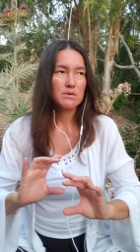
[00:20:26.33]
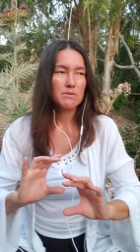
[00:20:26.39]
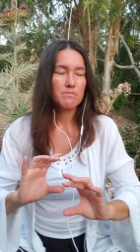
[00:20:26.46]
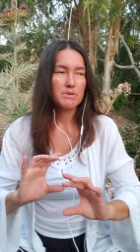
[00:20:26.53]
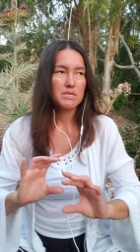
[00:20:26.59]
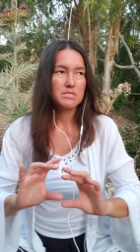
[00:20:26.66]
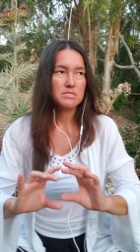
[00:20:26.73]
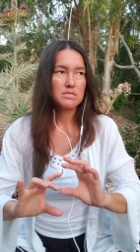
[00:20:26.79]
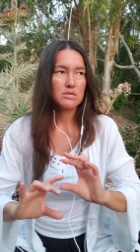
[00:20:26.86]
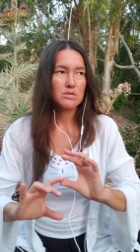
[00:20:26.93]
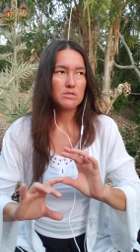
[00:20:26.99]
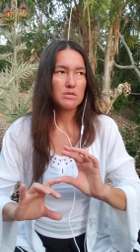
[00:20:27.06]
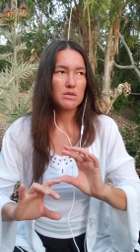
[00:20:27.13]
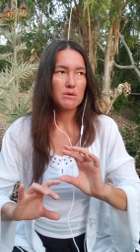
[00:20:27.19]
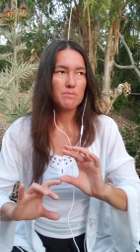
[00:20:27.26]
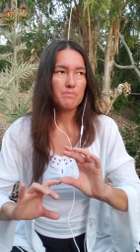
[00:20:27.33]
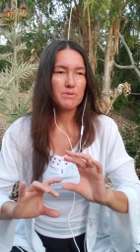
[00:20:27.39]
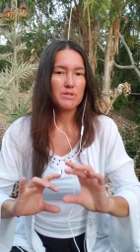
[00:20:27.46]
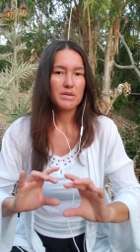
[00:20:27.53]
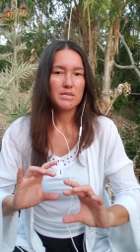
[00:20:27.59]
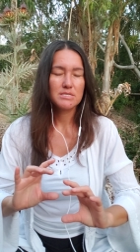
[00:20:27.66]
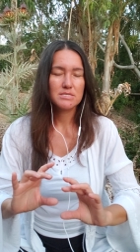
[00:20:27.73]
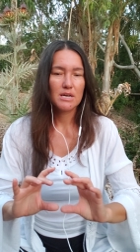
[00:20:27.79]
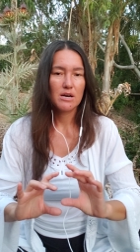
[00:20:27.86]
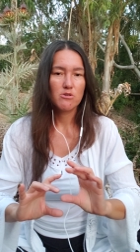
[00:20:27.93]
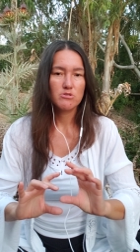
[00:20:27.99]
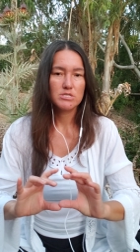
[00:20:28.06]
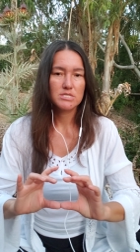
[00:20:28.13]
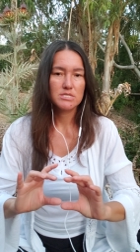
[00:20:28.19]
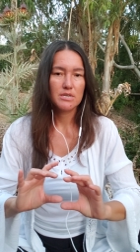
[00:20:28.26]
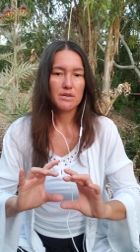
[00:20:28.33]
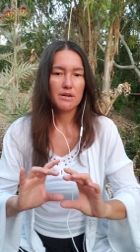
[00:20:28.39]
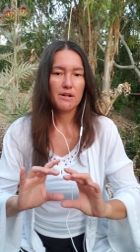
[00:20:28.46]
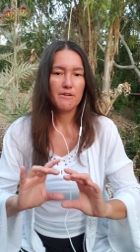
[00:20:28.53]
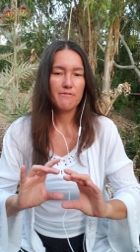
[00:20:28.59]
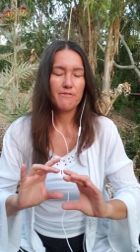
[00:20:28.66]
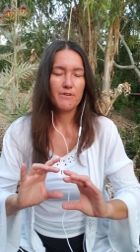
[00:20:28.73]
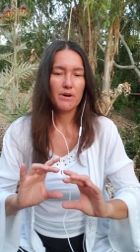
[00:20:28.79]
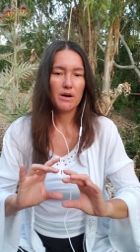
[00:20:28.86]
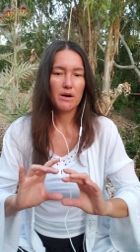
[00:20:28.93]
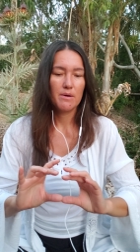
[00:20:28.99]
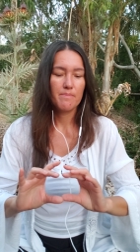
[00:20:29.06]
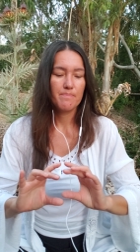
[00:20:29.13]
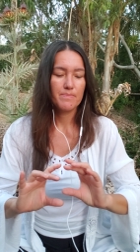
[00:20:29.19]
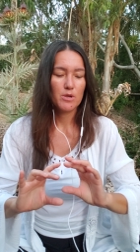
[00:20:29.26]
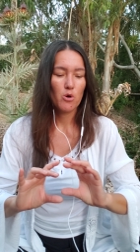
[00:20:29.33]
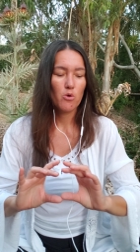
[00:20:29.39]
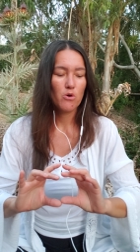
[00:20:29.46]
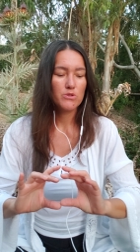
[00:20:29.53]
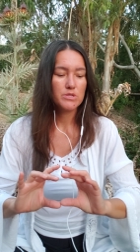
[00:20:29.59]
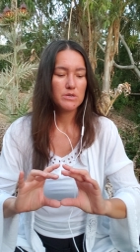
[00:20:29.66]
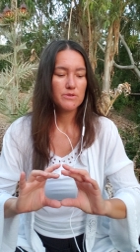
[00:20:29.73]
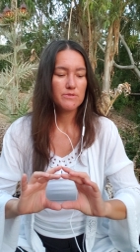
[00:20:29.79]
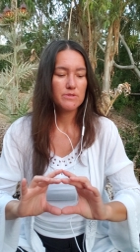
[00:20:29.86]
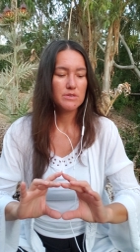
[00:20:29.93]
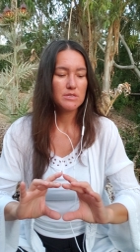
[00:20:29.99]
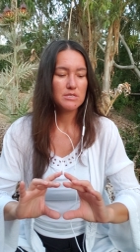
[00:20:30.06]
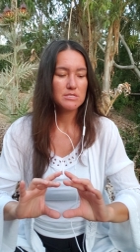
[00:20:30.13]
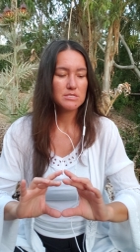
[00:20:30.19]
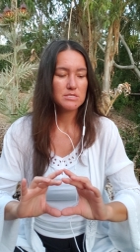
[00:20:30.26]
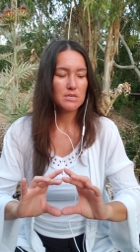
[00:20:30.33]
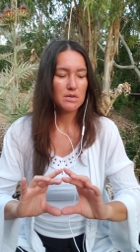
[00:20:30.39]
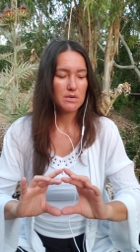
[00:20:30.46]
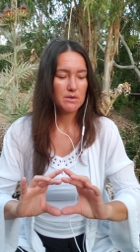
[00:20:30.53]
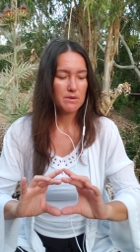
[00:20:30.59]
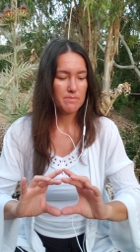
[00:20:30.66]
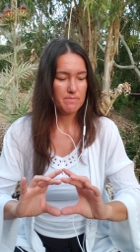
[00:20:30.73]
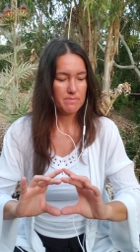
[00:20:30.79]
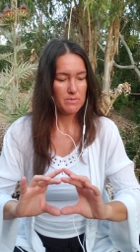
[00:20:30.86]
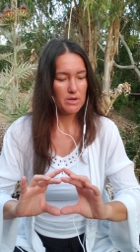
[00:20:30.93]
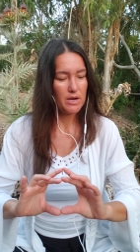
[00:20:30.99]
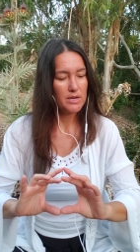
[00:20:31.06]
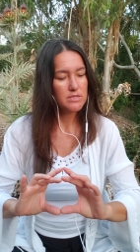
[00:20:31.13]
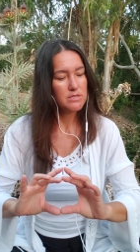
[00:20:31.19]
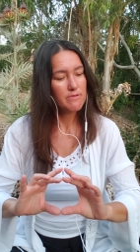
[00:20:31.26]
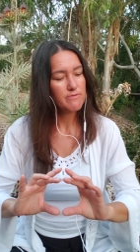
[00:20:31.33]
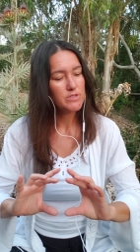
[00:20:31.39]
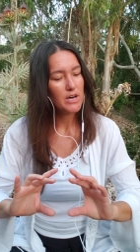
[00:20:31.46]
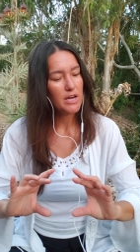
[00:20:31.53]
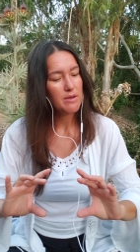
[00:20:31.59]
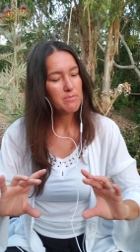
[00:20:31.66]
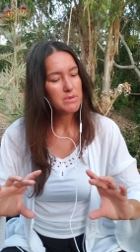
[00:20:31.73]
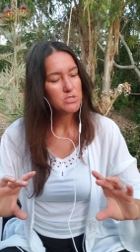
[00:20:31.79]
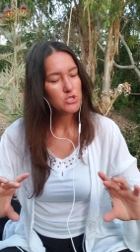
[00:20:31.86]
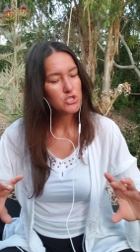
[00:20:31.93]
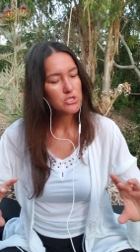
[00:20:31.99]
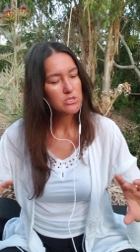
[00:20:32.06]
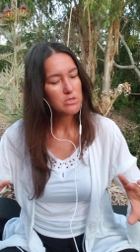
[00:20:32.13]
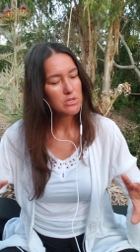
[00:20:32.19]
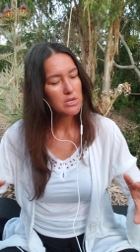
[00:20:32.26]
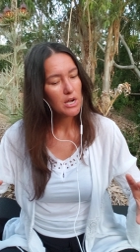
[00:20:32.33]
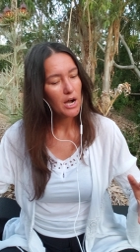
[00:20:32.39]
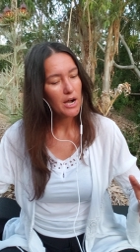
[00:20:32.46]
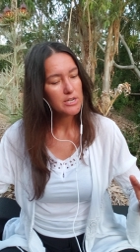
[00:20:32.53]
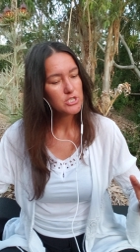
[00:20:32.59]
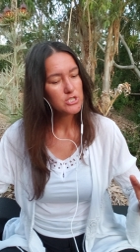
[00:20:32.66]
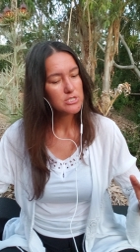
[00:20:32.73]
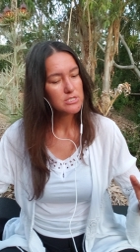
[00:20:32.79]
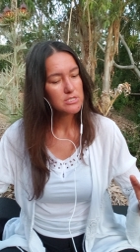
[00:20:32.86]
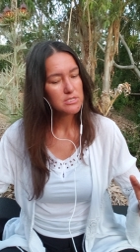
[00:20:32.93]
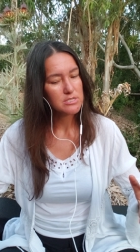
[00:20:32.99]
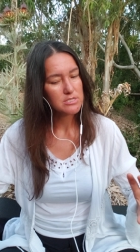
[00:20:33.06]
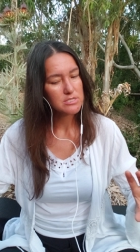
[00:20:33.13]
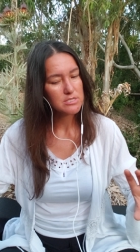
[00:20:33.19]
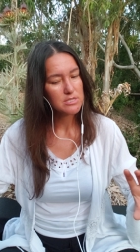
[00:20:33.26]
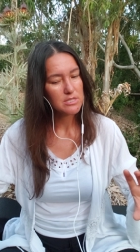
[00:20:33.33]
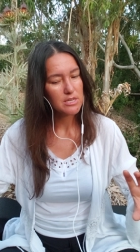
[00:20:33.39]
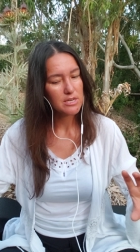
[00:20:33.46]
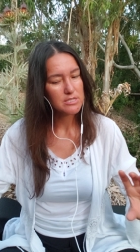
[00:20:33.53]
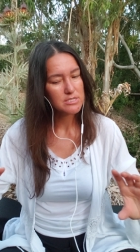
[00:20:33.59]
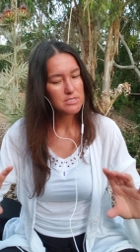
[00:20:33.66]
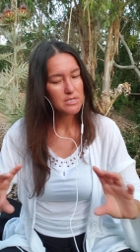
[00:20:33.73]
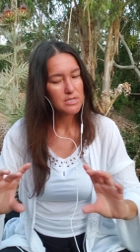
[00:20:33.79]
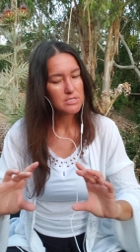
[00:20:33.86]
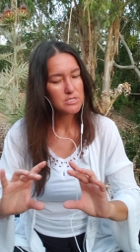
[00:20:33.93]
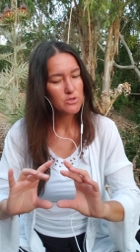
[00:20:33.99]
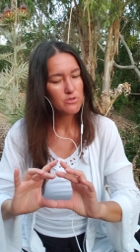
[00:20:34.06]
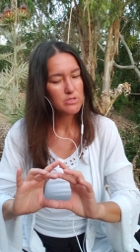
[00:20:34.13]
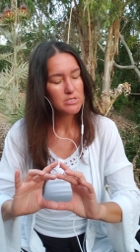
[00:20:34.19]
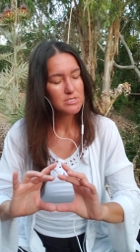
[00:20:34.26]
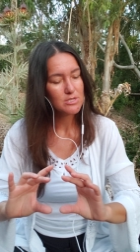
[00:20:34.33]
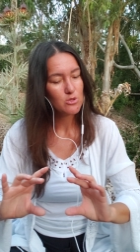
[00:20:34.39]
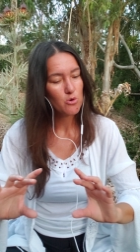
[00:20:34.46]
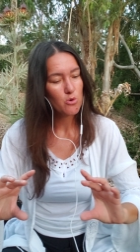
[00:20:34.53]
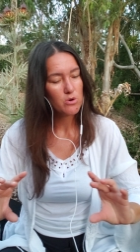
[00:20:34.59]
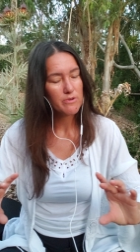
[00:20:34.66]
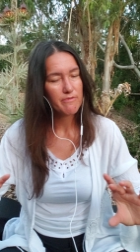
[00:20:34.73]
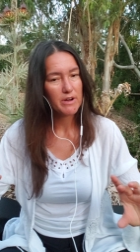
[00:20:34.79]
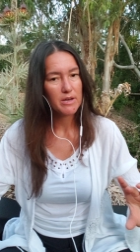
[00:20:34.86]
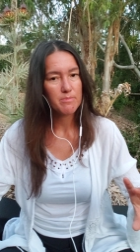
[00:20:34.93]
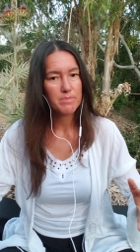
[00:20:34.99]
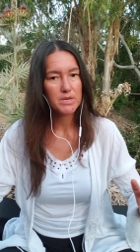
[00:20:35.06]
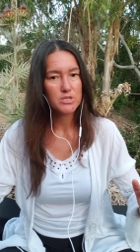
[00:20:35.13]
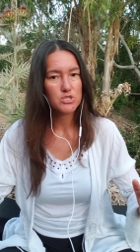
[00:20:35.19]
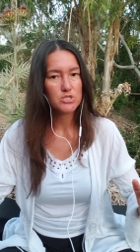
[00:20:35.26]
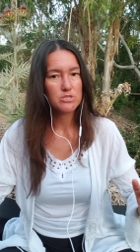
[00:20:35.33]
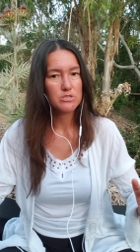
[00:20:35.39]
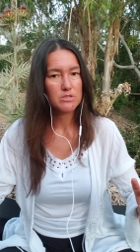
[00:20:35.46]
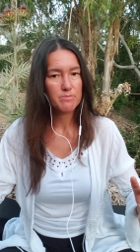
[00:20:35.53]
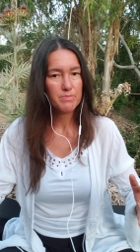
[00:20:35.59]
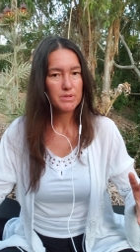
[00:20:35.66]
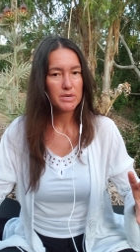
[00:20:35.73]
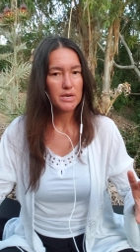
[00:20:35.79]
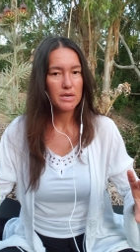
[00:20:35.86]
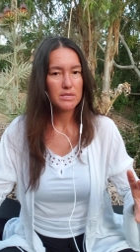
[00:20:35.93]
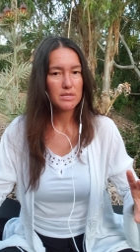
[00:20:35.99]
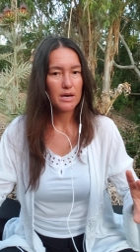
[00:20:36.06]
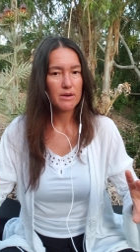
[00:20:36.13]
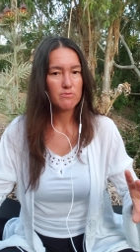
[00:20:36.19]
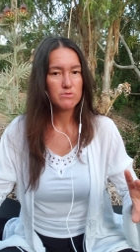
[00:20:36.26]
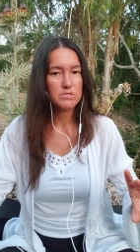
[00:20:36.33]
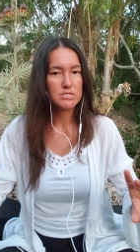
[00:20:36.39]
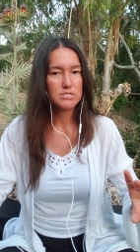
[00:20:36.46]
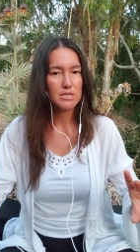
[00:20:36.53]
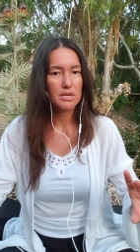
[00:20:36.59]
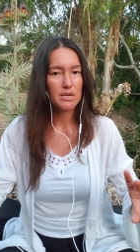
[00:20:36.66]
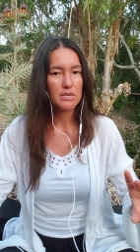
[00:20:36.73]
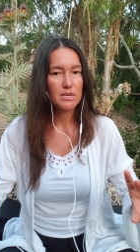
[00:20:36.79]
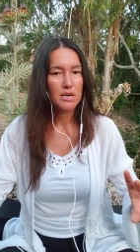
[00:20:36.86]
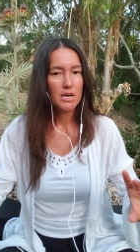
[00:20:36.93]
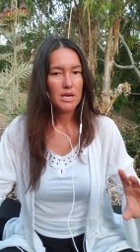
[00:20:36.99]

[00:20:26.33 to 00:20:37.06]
basically place ourselves on this kind of dimensional consciousness, in that sense, on this lower vibrational plane, I would say,